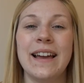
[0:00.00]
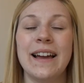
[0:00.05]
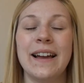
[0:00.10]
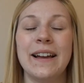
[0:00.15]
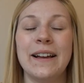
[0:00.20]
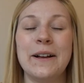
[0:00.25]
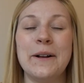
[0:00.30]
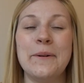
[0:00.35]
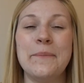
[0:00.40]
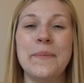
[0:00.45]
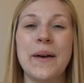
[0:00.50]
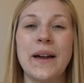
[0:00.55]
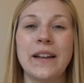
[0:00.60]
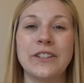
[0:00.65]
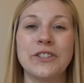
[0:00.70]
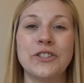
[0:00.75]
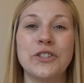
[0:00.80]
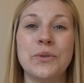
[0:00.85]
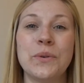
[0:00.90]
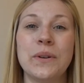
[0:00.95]

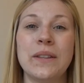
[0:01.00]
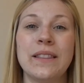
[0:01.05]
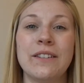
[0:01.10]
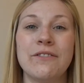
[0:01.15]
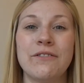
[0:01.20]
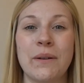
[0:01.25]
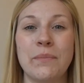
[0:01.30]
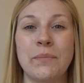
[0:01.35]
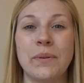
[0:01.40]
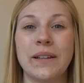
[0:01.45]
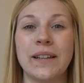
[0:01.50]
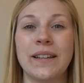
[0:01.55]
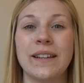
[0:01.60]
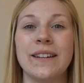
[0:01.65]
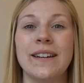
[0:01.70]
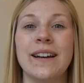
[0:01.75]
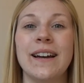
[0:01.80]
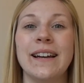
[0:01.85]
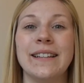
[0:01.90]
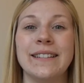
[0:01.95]
and doing the
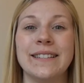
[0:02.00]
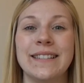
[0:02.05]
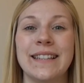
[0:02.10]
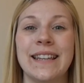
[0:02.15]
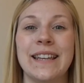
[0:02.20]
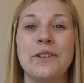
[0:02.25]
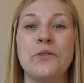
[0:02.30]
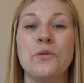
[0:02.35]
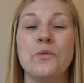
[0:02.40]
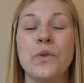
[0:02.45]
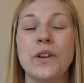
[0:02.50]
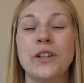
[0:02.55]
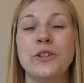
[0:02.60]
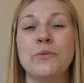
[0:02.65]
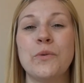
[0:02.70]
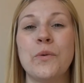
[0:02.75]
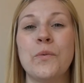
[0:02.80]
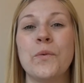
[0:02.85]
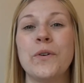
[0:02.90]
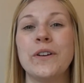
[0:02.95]
replica and seeing
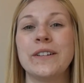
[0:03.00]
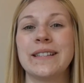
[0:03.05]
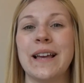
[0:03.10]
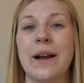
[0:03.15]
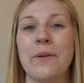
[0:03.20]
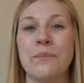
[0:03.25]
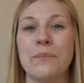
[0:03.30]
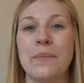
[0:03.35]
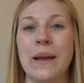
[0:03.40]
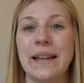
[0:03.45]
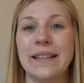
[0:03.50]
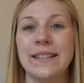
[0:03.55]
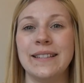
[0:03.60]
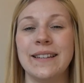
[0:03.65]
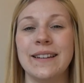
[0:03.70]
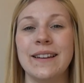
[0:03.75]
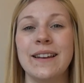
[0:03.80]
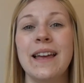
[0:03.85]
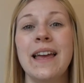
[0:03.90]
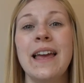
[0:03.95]
which one works out better,